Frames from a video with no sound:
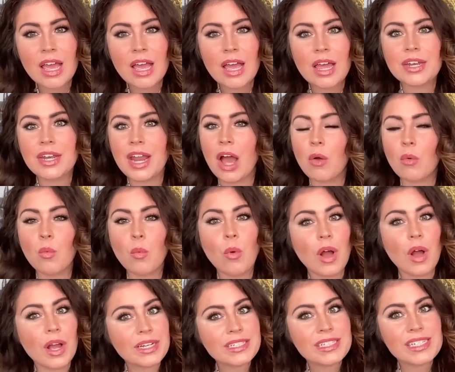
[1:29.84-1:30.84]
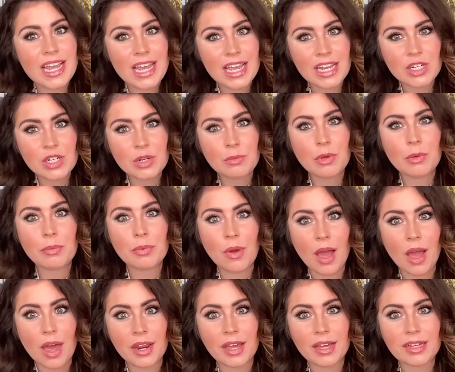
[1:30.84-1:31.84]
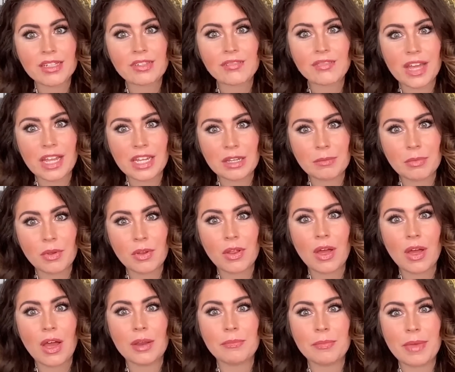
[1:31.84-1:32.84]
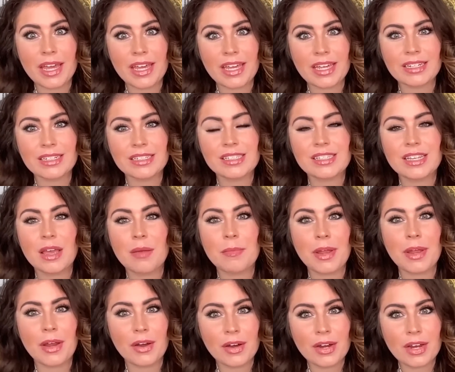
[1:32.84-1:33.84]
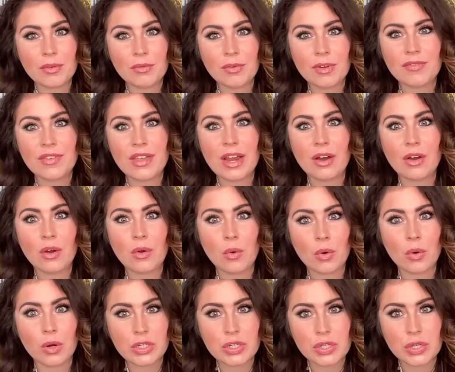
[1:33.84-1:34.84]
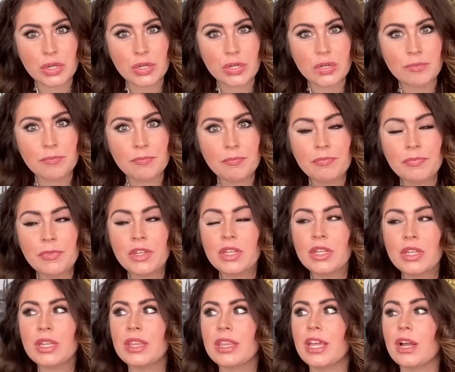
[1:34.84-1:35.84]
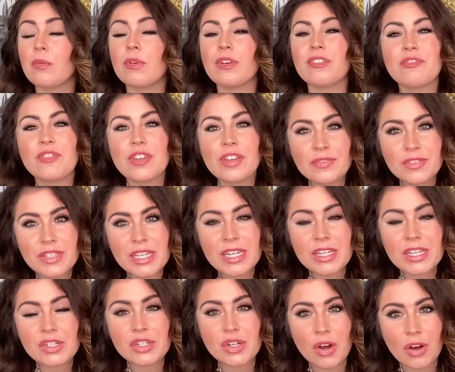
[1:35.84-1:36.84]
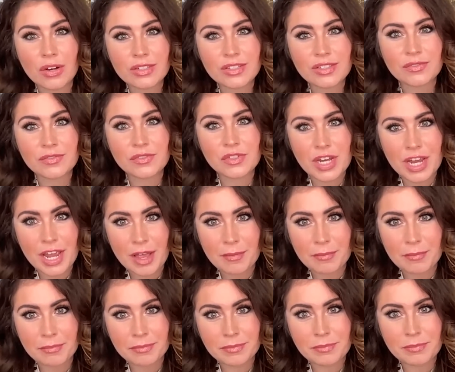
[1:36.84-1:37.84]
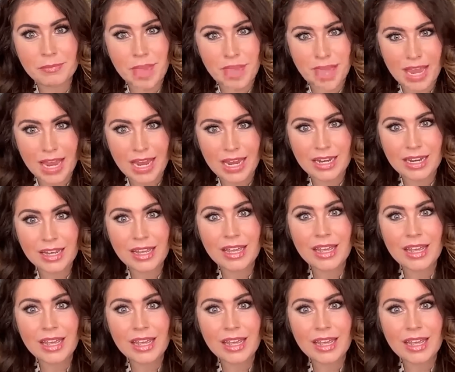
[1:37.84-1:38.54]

Not one tangible product available on Meghan's American Riviera Orchard. There were 50 jars of jam made.